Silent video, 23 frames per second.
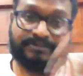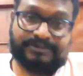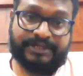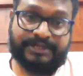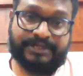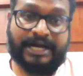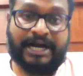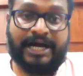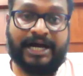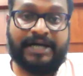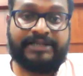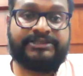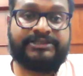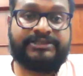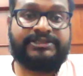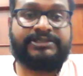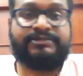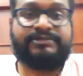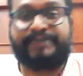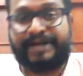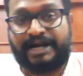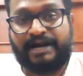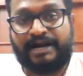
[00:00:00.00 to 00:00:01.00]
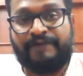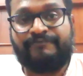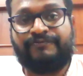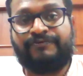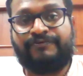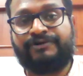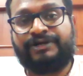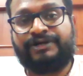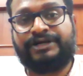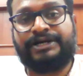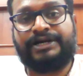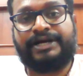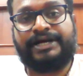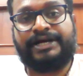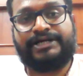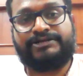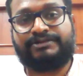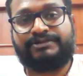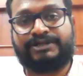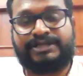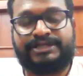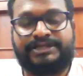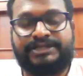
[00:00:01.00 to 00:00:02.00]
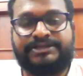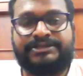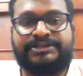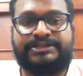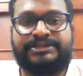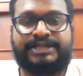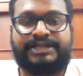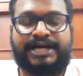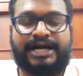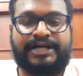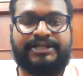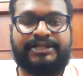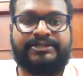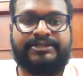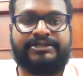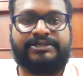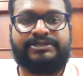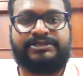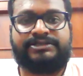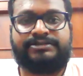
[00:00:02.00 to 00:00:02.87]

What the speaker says: large megafauna as well as other